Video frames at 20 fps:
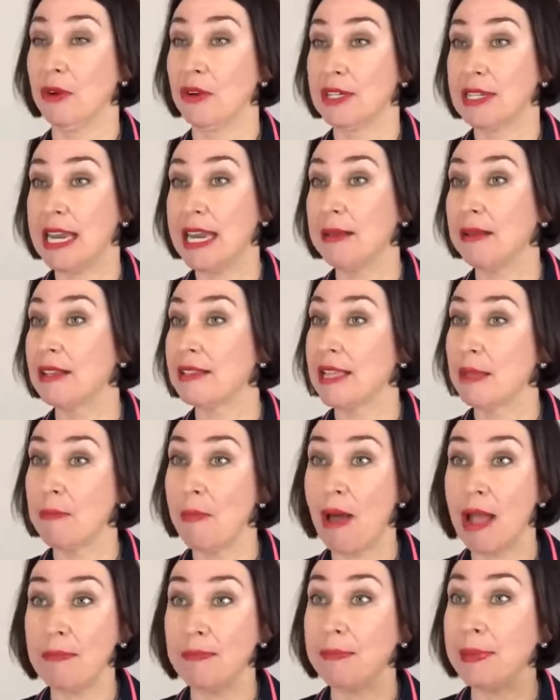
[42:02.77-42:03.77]
routine because there
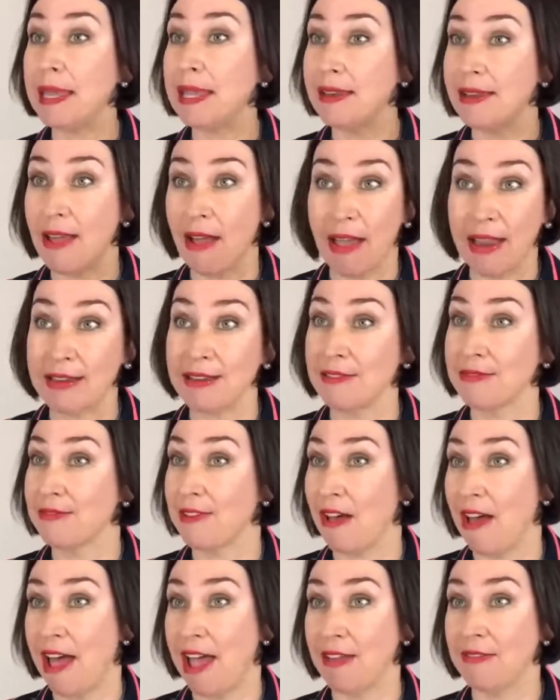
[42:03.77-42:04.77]
mightn't be a 9 to
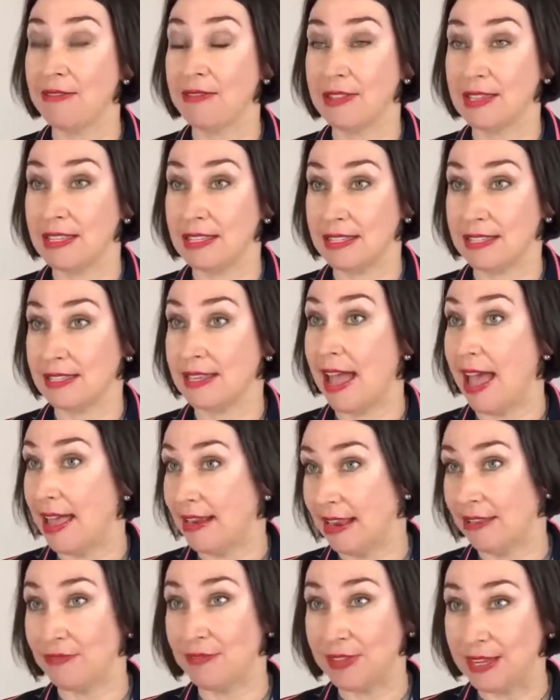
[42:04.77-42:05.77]
5
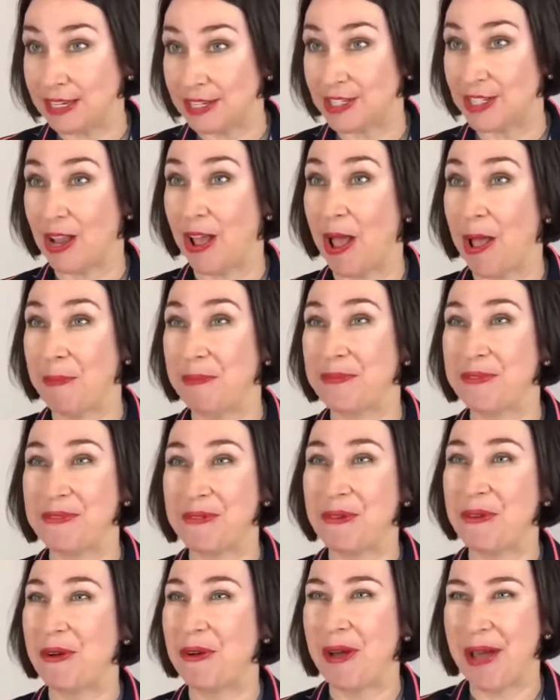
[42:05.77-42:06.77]
start and finish time
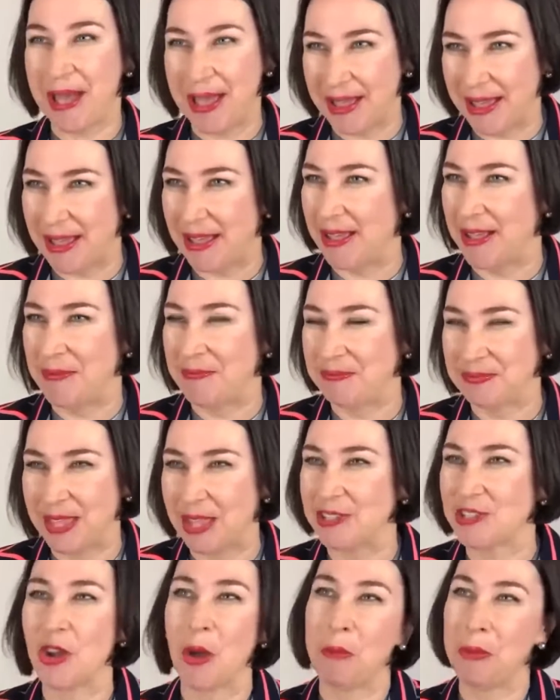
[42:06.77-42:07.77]
for
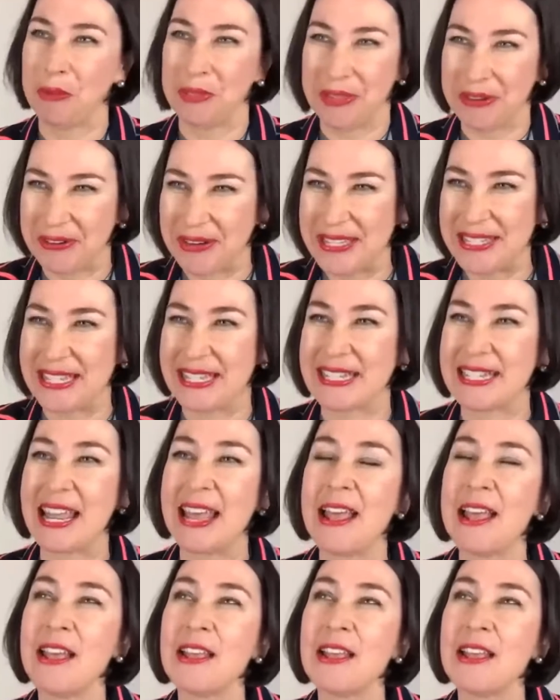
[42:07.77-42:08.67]
a job, or there isn't.